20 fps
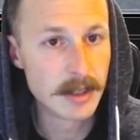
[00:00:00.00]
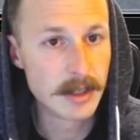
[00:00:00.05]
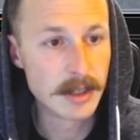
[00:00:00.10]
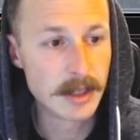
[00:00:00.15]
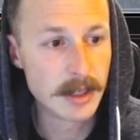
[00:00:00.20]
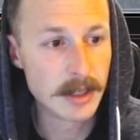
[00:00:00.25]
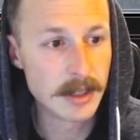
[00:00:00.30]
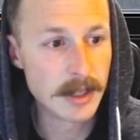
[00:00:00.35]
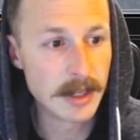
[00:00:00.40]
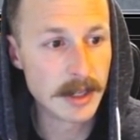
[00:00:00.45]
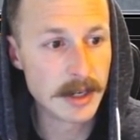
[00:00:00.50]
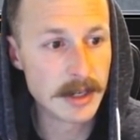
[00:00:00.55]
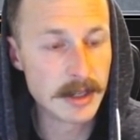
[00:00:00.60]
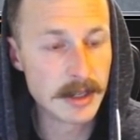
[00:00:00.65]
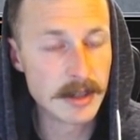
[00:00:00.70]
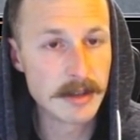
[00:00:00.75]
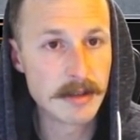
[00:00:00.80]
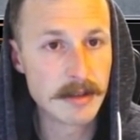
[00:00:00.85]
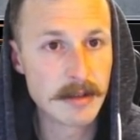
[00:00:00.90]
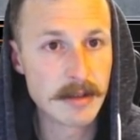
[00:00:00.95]
and then
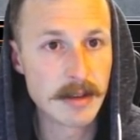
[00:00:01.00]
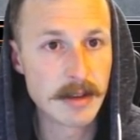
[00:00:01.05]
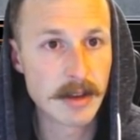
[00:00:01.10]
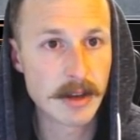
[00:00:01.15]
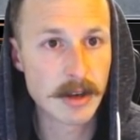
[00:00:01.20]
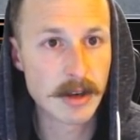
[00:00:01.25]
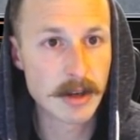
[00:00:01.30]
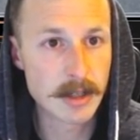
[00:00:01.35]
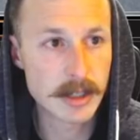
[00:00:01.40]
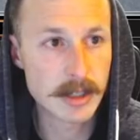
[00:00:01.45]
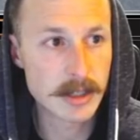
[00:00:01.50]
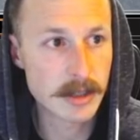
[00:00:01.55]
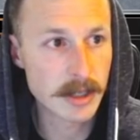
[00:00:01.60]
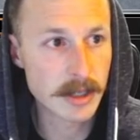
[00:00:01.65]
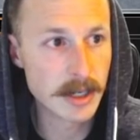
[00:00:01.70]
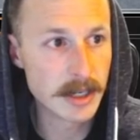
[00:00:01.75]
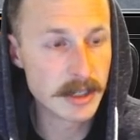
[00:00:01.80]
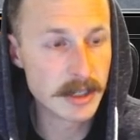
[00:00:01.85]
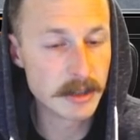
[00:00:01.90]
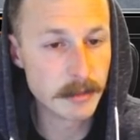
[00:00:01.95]
the curses are going
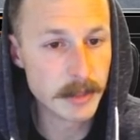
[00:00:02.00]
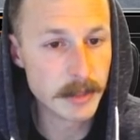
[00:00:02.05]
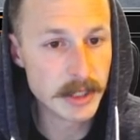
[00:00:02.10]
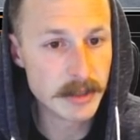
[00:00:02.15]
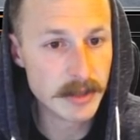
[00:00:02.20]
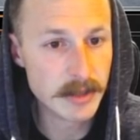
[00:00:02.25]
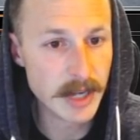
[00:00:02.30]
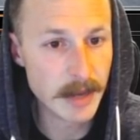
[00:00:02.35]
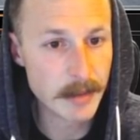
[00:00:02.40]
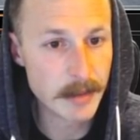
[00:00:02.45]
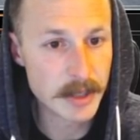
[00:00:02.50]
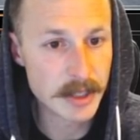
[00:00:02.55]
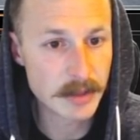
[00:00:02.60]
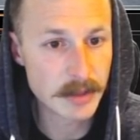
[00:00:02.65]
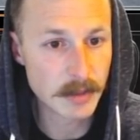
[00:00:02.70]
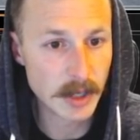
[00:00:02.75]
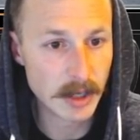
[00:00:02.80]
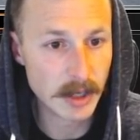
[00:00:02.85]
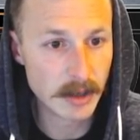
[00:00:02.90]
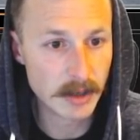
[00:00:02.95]
to deal me 2 damage as
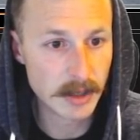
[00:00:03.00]
well,